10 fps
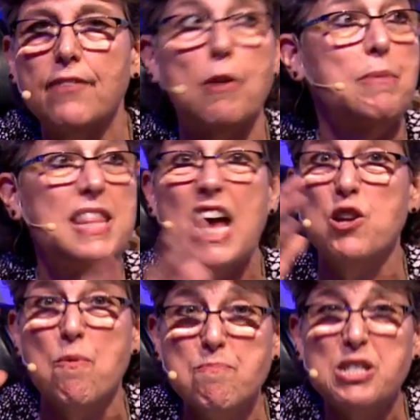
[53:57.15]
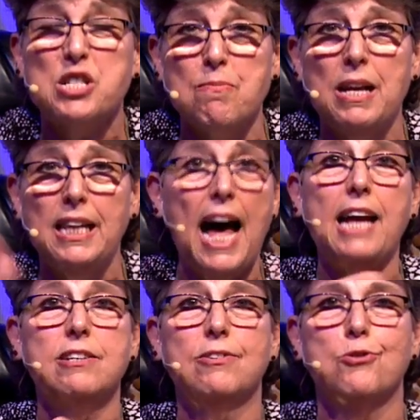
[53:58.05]
of him and that you missed him a lot,
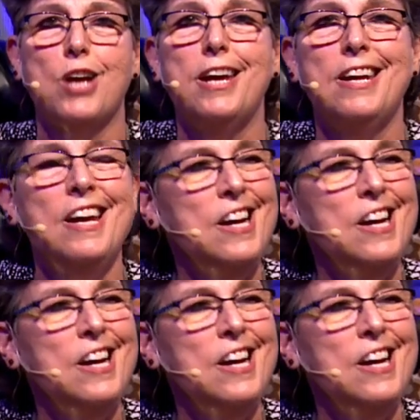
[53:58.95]
okay?